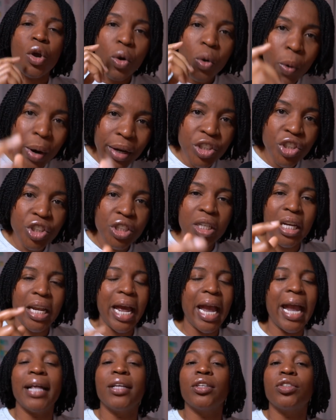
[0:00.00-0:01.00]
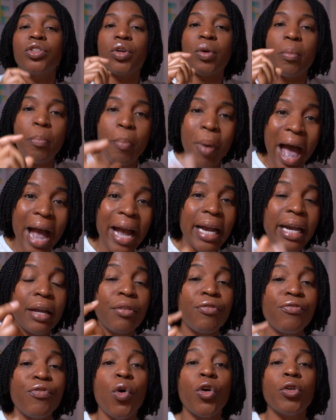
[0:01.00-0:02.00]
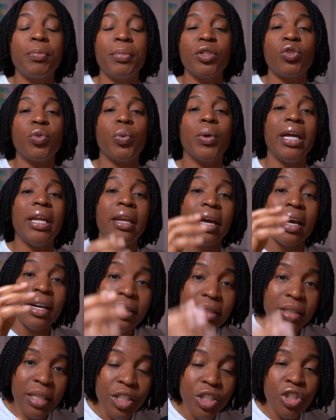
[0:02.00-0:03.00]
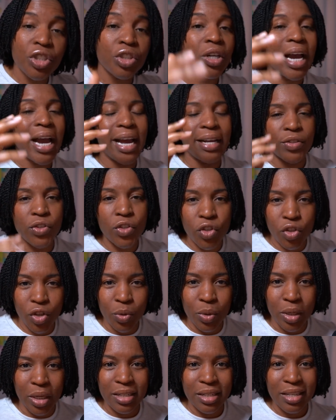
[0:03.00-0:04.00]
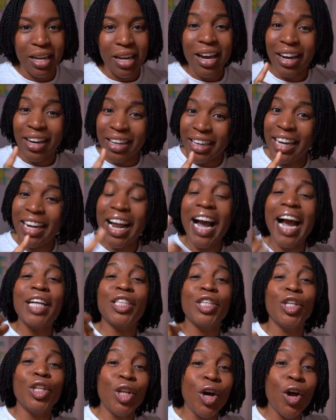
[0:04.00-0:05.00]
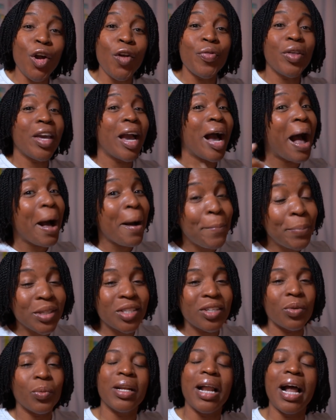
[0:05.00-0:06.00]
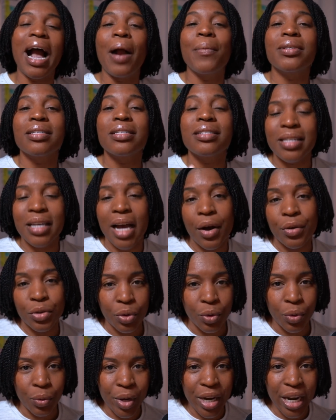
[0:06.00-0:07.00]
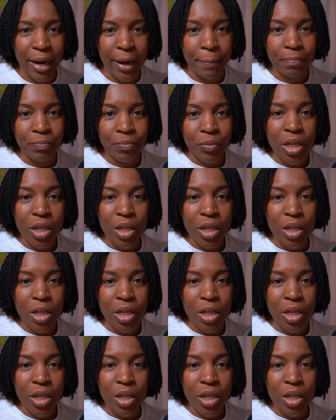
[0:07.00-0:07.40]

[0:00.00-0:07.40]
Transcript: question and answer back and forth between teacher and student. Again, I had to learn the opposite when I was in South Korea.